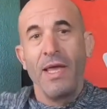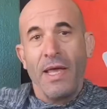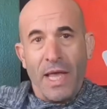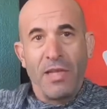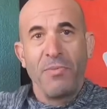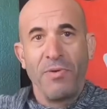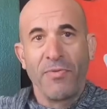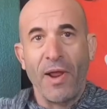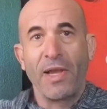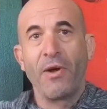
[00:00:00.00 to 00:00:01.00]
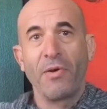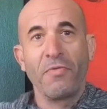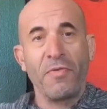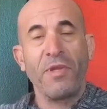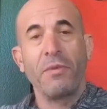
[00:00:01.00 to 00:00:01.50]
And to be frank, going
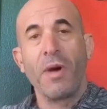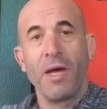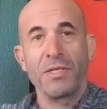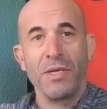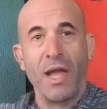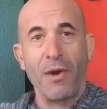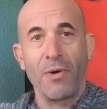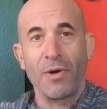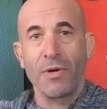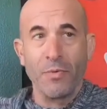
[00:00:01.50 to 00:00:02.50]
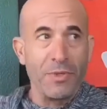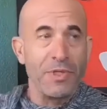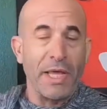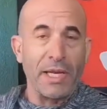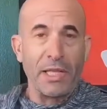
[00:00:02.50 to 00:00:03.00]
15 miles an hour was
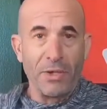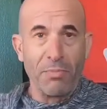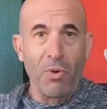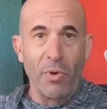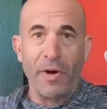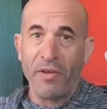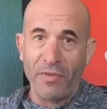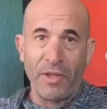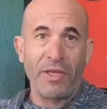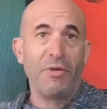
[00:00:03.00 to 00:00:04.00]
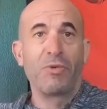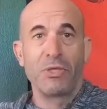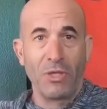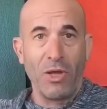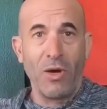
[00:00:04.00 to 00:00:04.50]
getting a little boring. I felt like it was
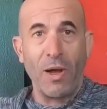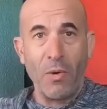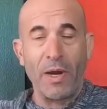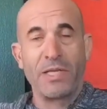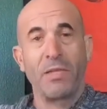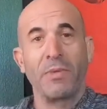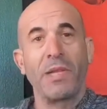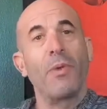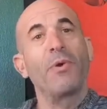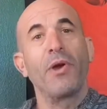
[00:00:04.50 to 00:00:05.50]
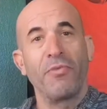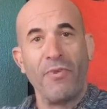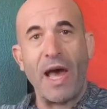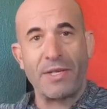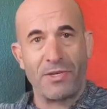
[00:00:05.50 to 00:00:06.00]
slow. I wanted something that would go
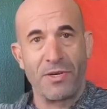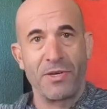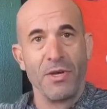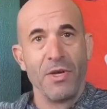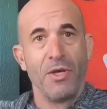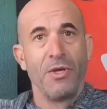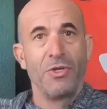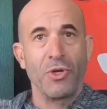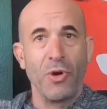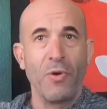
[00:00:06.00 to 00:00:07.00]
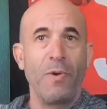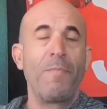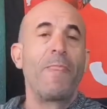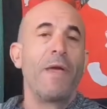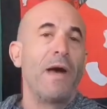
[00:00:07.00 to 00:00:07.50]
faster. So
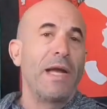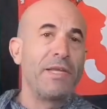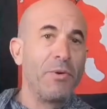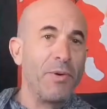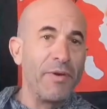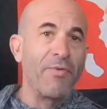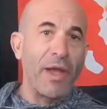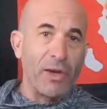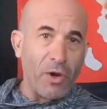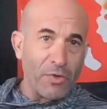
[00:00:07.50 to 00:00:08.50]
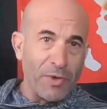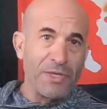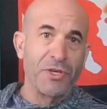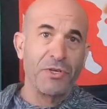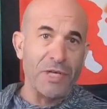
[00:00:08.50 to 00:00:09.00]
I did whatever I called
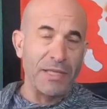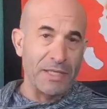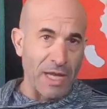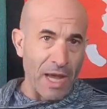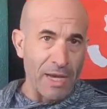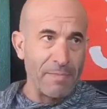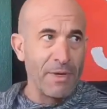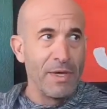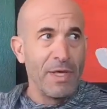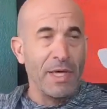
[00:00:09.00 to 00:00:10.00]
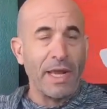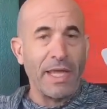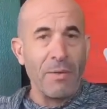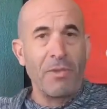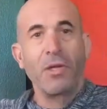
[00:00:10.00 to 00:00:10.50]
research at the time, and I
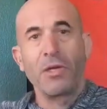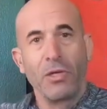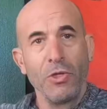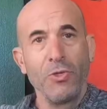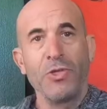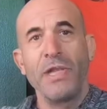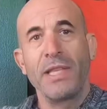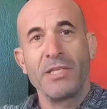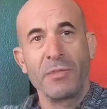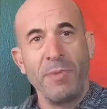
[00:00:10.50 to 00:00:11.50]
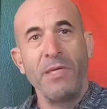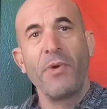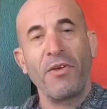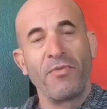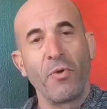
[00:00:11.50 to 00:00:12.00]
came to the conclusion that the
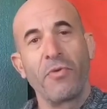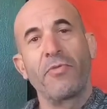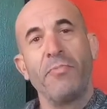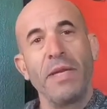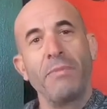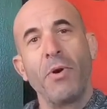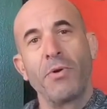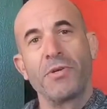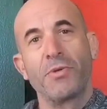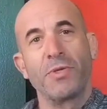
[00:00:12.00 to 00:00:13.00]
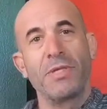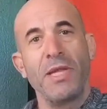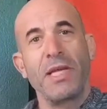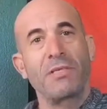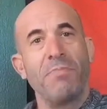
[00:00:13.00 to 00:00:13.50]
Speedway 4 from Mini Motors was the
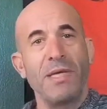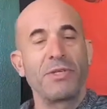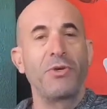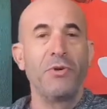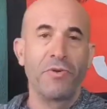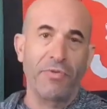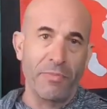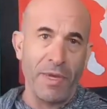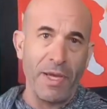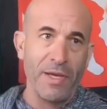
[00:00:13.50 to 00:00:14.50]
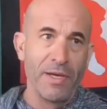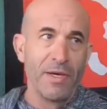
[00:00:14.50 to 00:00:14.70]
next best scooter for me.